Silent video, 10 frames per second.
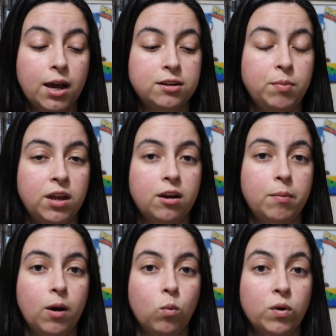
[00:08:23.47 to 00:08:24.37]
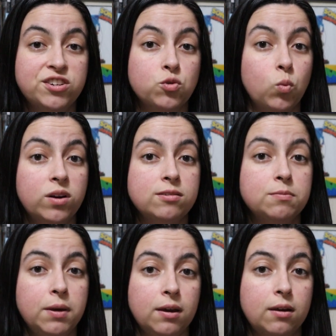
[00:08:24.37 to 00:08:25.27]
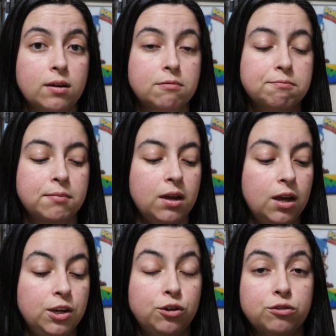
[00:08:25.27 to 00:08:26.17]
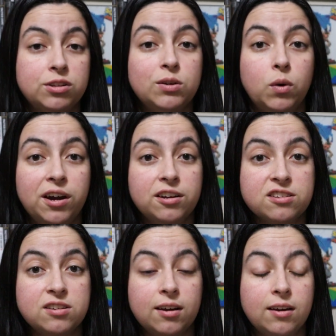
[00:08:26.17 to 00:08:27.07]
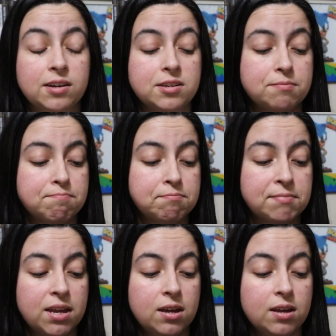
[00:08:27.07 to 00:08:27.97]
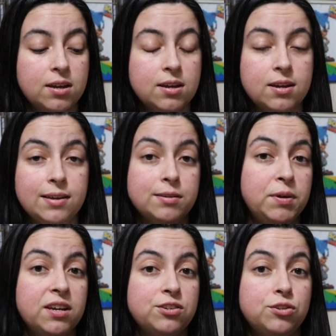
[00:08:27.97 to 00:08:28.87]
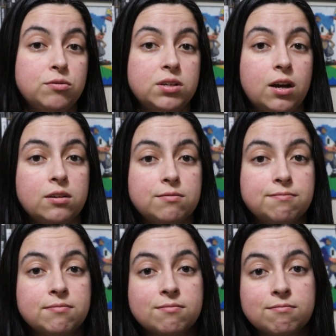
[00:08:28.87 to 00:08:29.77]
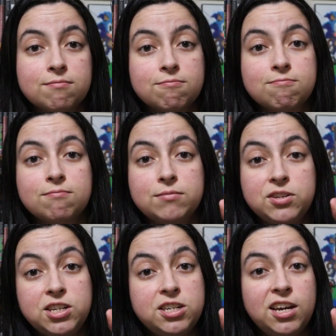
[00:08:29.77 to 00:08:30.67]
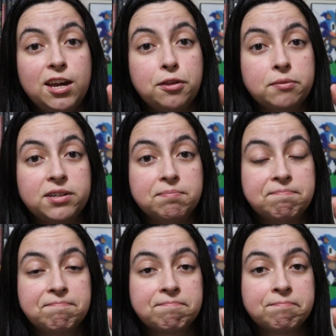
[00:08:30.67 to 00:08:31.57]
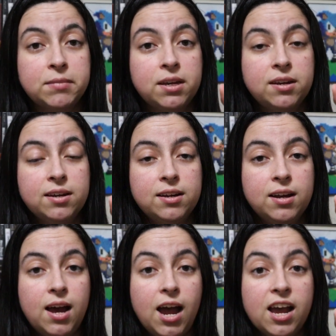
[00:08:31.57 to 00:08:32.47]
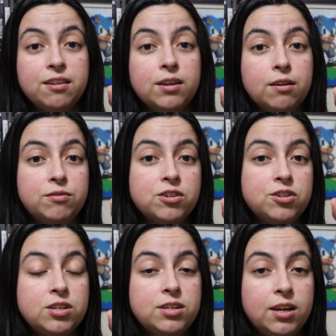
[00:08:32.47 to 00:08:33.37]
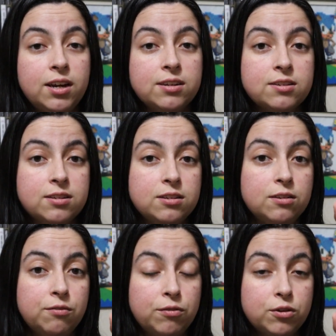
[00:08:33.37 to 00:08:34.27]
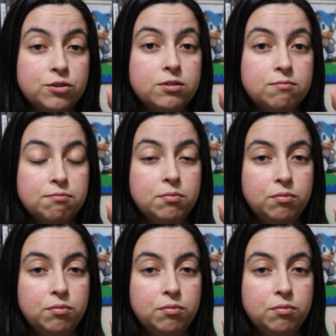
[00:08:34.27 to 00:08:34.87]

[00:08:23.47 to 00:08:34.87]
I debated about which one to pick, and you'll see why in a second. It's a PS2 title, GTA 3. I loved GTA since the first,